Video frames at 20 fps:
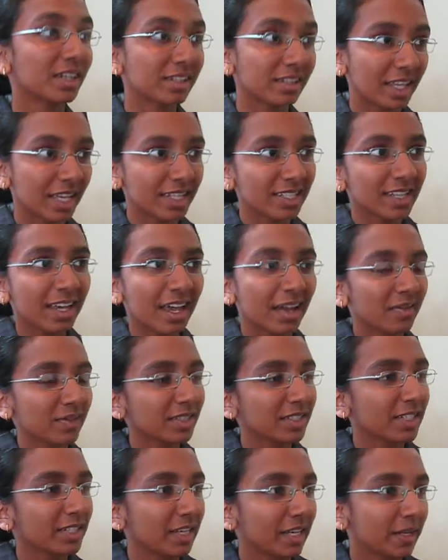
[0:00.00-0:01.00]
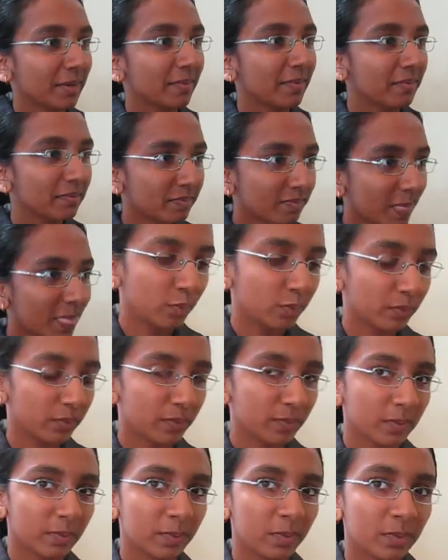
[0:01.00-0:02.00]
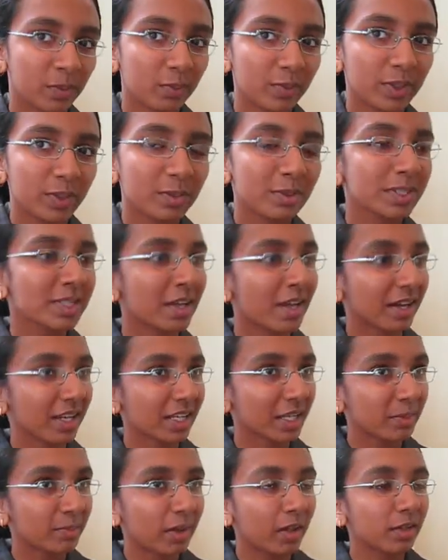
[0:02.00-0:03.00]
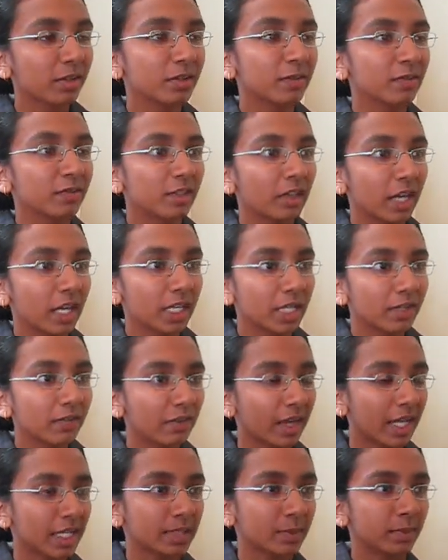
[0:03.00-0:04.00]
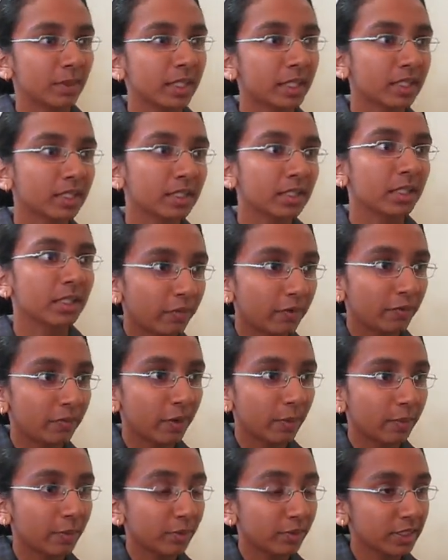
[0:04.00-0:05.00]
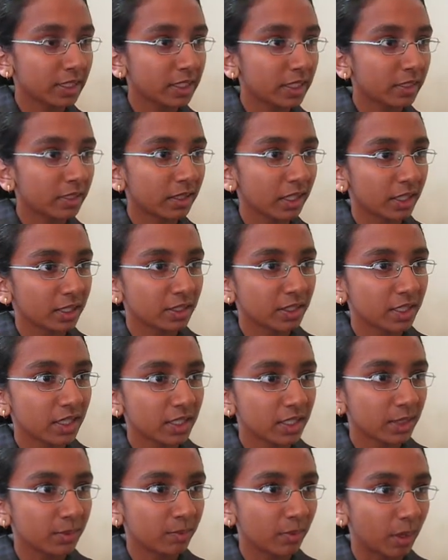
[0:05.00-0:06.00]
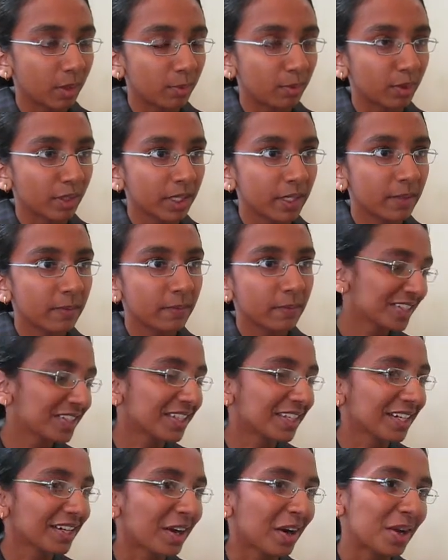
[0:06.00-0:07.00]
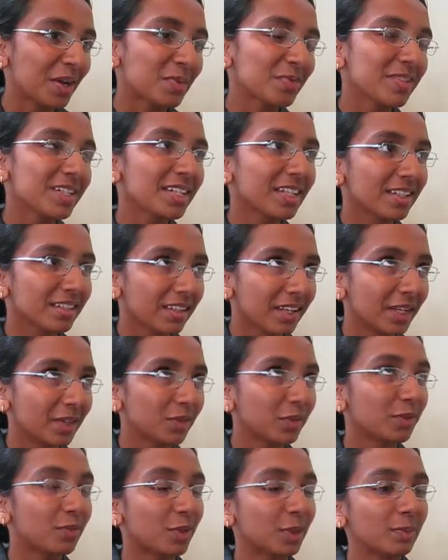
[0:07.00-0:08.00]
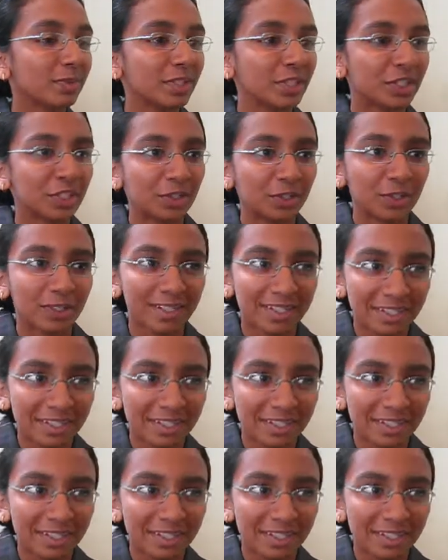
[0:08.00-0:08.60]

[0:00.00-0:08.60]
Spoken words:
are glad to have you today. We will be talking about a variety of aspects, from the recent election in Zimbabwe to the economy and land reform issue.